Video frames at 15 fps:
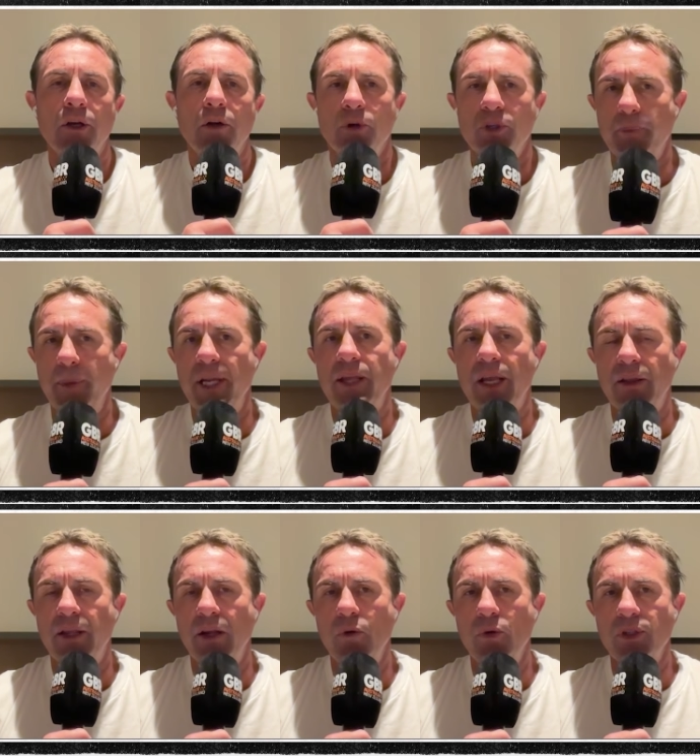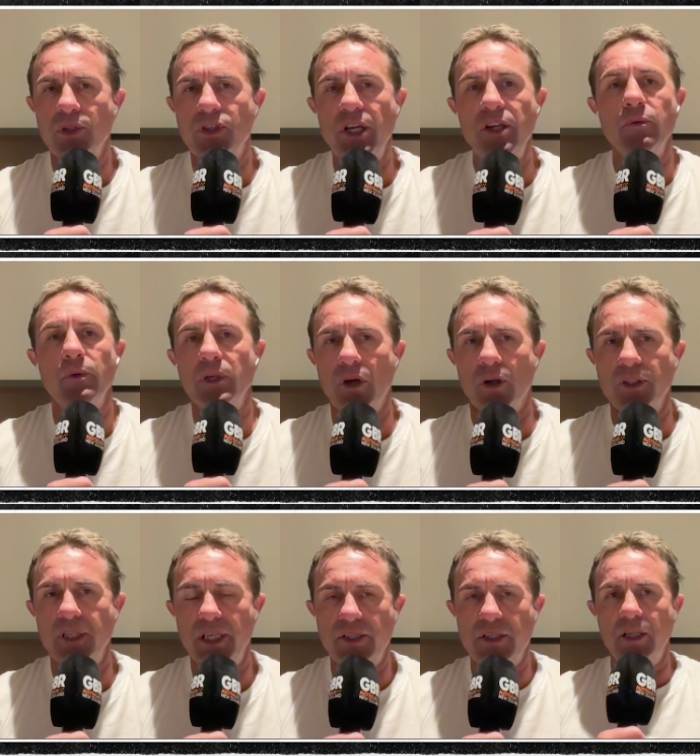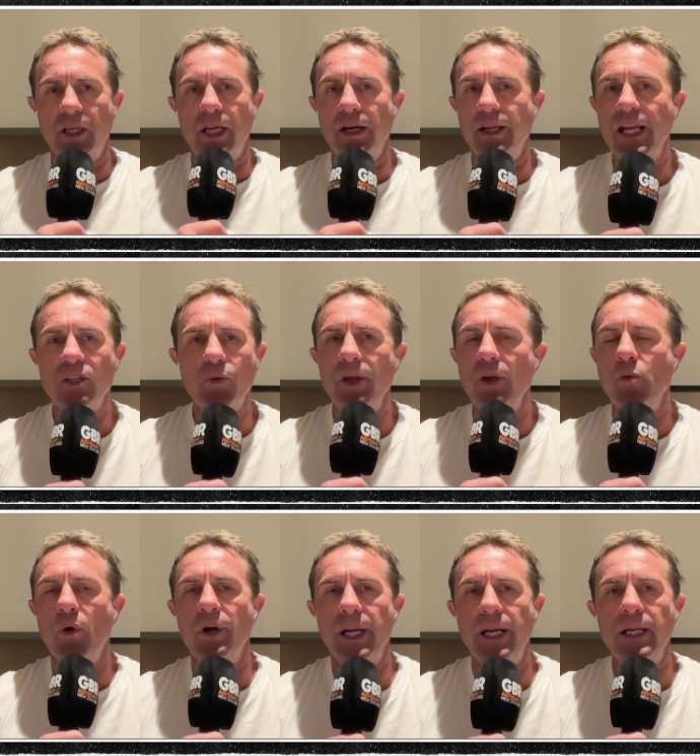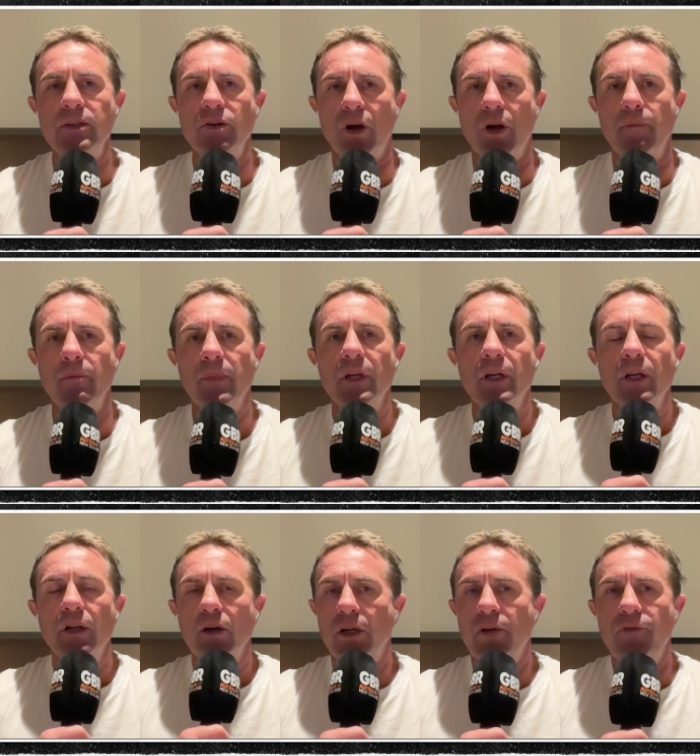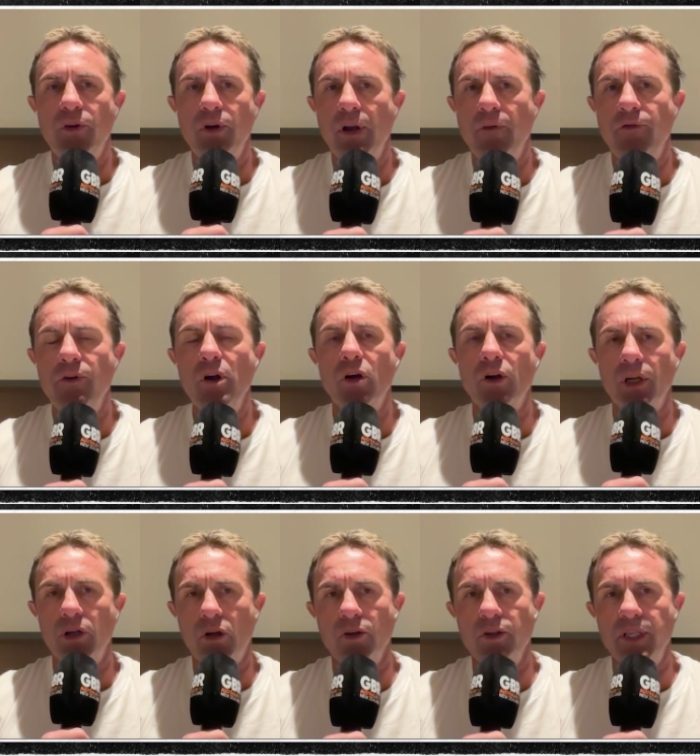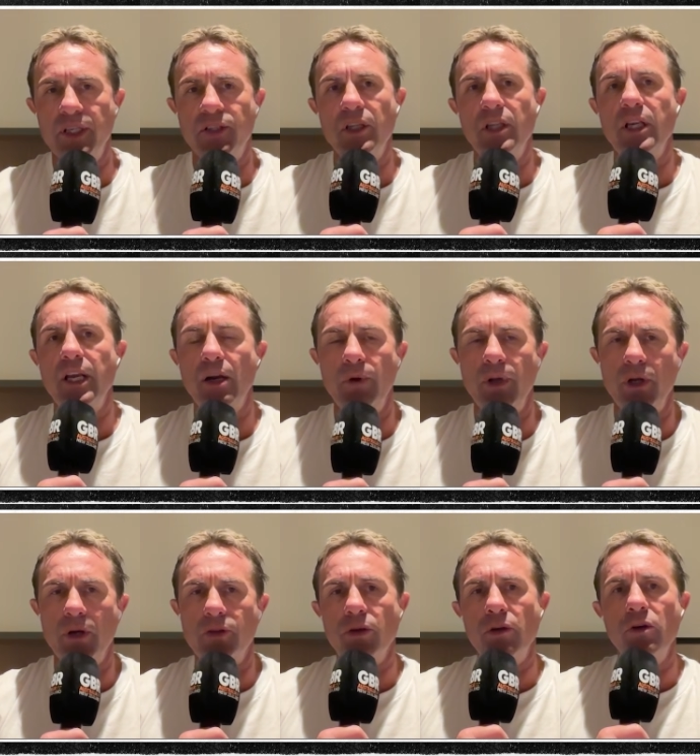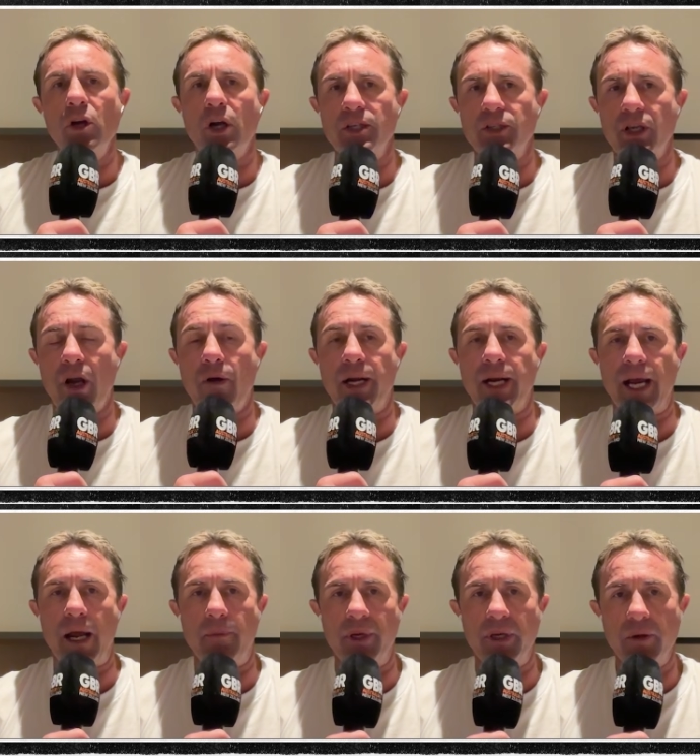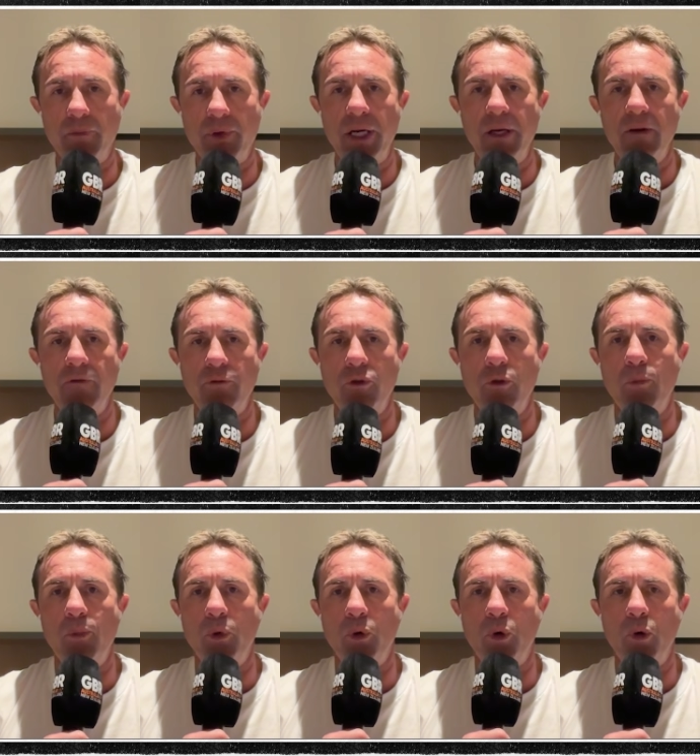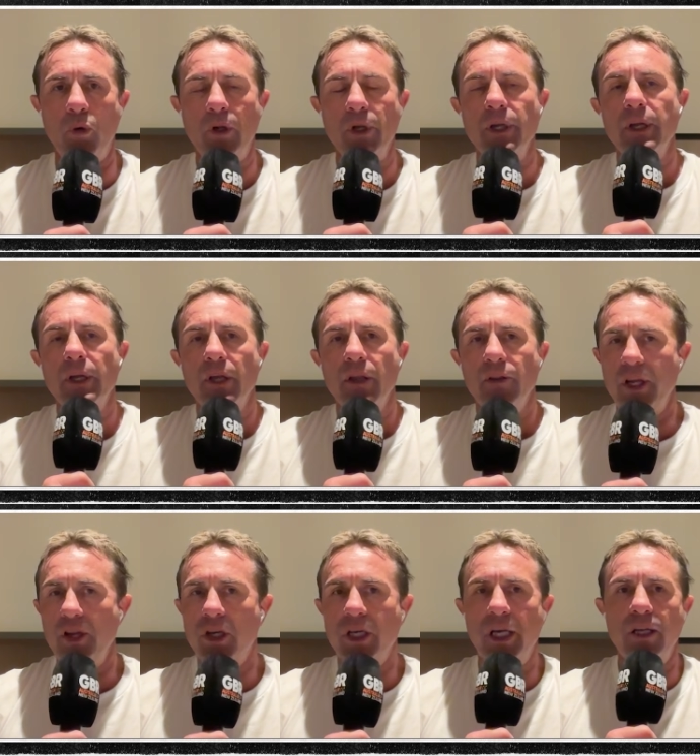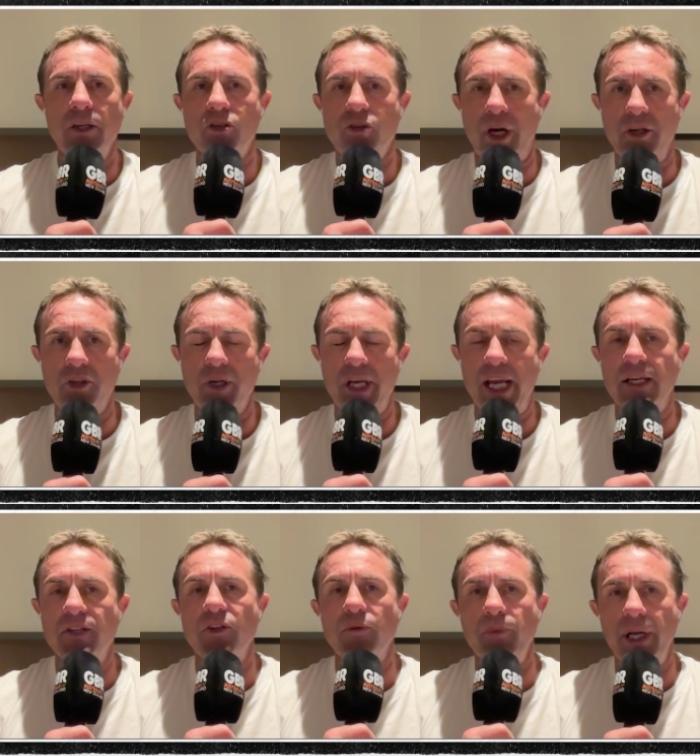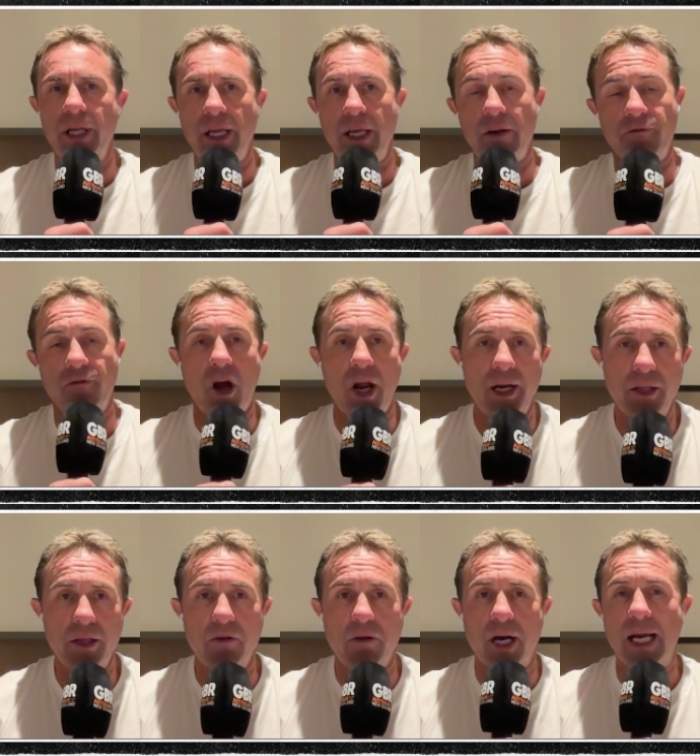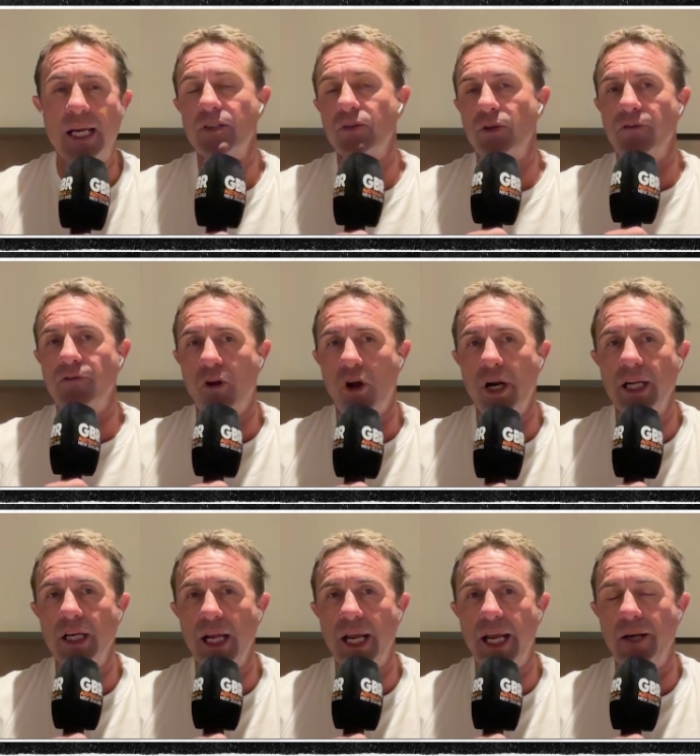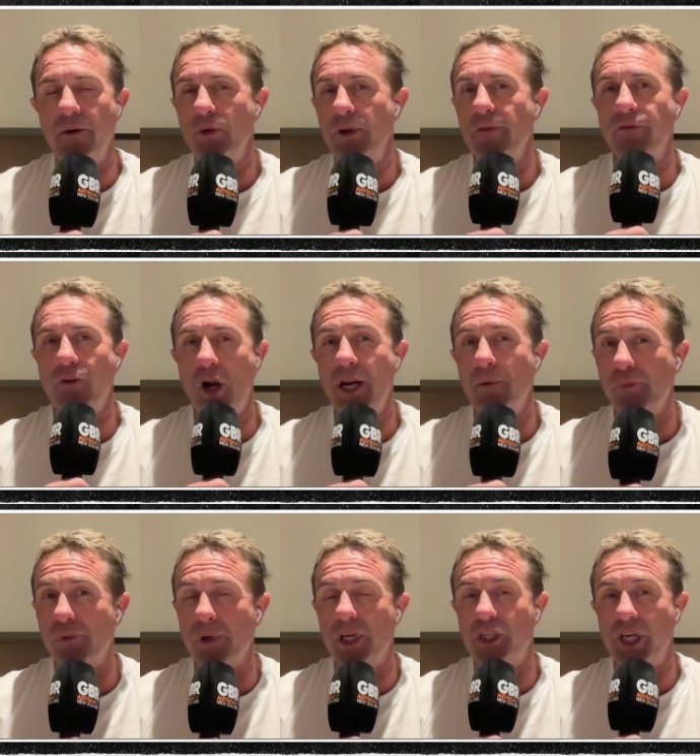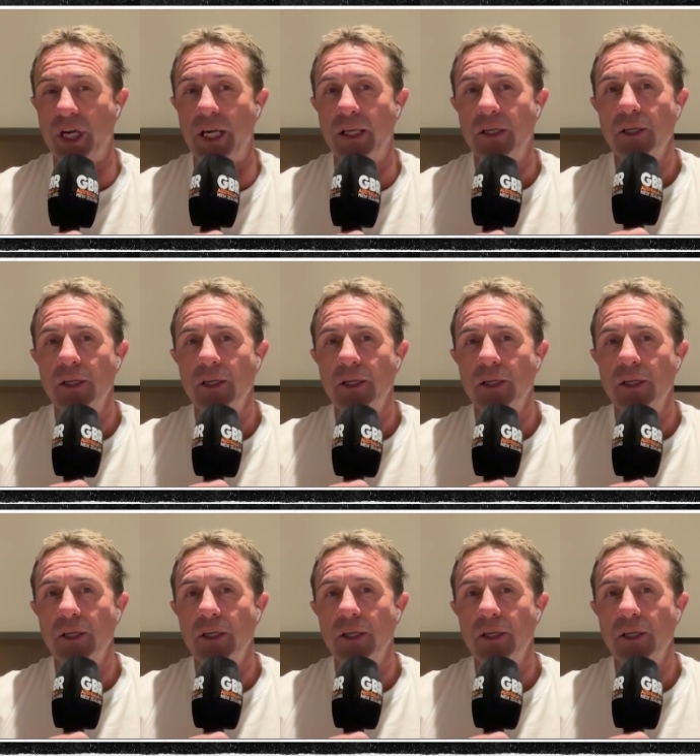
which meant that there was a genuine contest in the air, and that's what you want anytime. Like, if you're not got a contest in the air where you've got 2 guys going up and competing for the ball, then your kicking strategy has to be that you're finding the grass, or you're finding land, or you're finding pressure